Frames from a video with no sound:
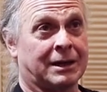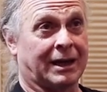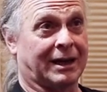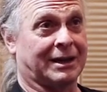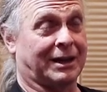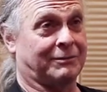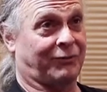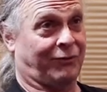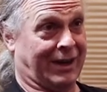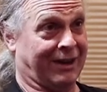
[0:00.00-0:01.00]

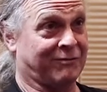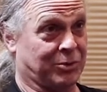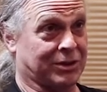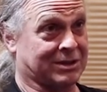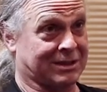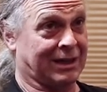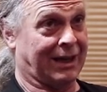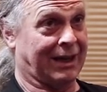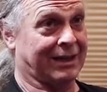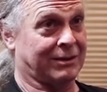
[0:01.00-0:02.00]
5 books.
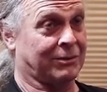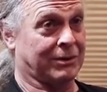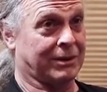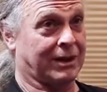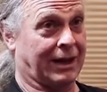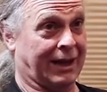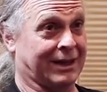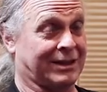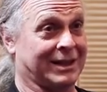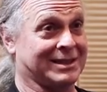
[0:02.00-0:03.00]
I
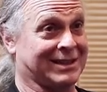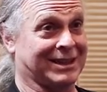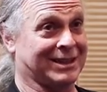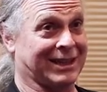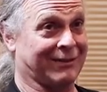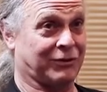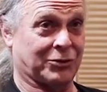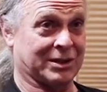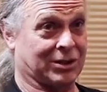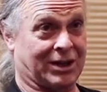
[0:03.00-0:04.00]
intended to give
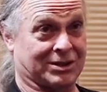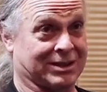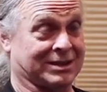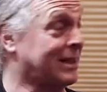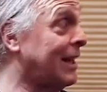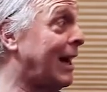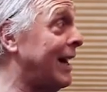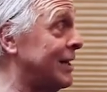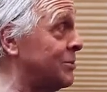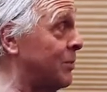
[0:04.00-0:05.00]
3 talks at the
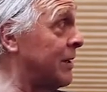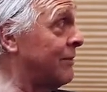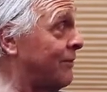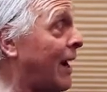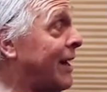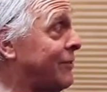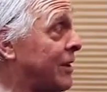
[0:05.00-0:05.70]
lodge, but 5